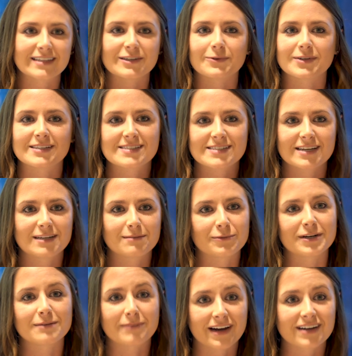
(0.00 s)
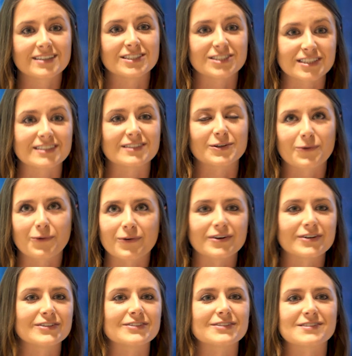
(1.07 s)
that want to study marine biology and the
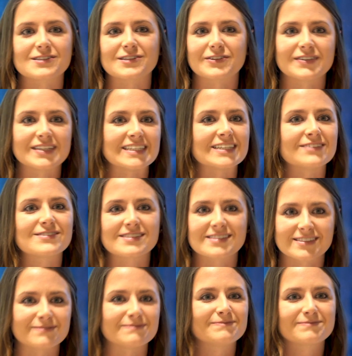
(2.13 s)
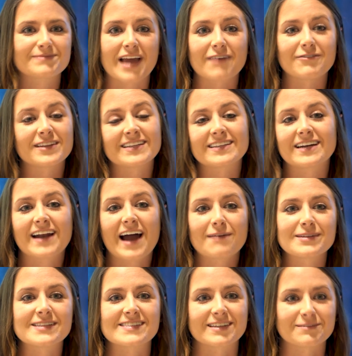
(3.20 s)
corals and the reefs and everything that
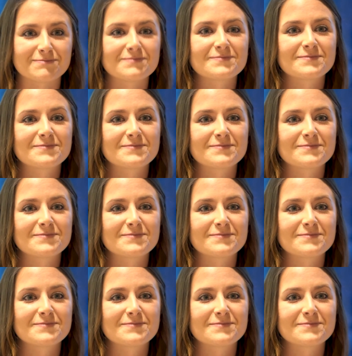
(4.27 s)
inhabits them.